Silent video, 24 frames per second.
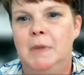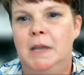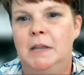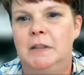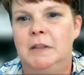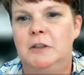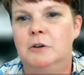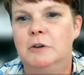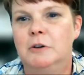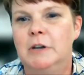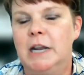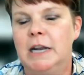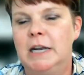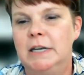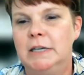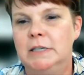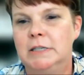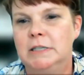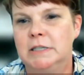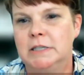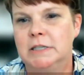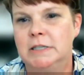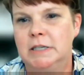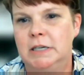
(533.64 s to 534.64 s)
they're getting
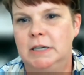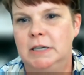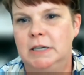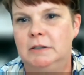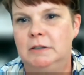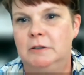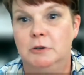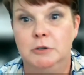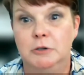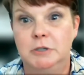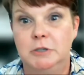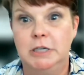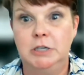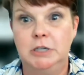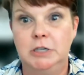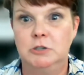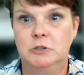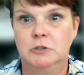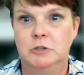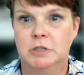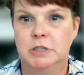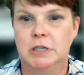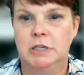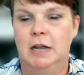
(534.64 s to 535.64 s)
to see their
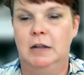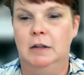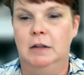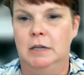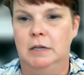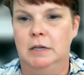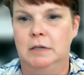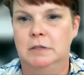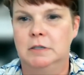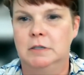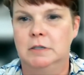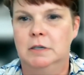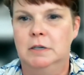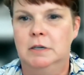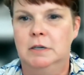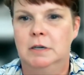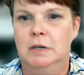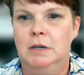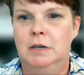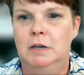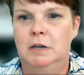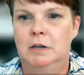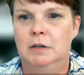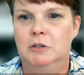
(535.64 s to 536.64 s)
teachers' talent
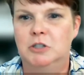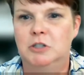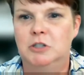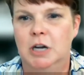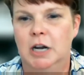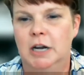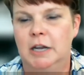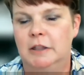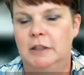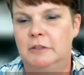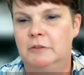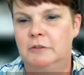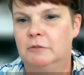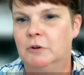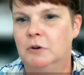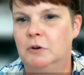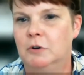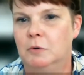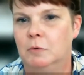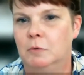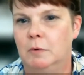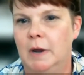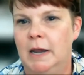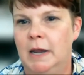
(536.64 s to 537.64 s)
shine through.